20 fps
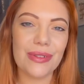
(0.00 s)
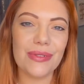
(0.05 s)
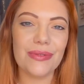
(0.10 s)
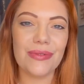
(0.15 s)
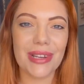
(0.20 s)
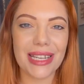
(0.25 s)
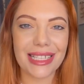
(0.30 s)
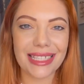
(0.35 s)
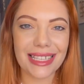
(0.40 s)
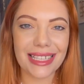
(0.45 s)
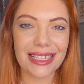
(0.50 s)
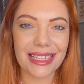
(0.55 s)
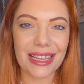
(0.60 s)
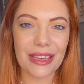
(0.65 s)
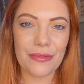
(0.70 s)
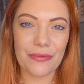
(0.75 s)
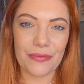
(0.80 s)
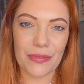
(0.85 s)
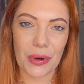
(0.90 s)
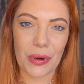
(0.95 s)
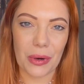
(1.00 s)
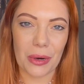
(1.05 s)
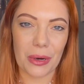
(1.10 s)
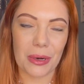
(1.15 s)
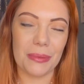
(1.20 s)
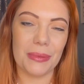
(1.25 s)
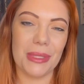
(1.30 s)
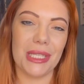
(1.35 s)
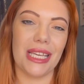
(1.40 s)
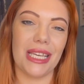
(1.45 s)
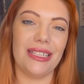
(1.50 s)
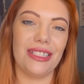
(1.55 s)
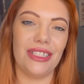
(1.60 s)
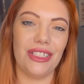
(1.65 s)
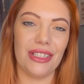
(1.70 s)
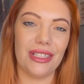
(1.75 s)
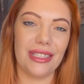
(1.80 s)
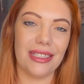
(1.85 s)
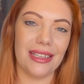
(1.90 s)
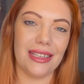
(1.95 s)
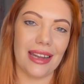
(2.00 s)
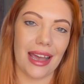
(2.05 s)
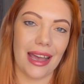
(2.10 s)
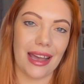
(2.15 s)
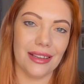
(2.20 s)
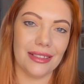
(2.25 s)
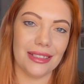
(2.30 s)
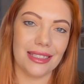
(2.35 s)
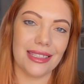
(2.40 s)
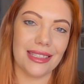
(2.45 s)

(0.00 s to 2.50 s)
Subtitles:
recently Forbes just announced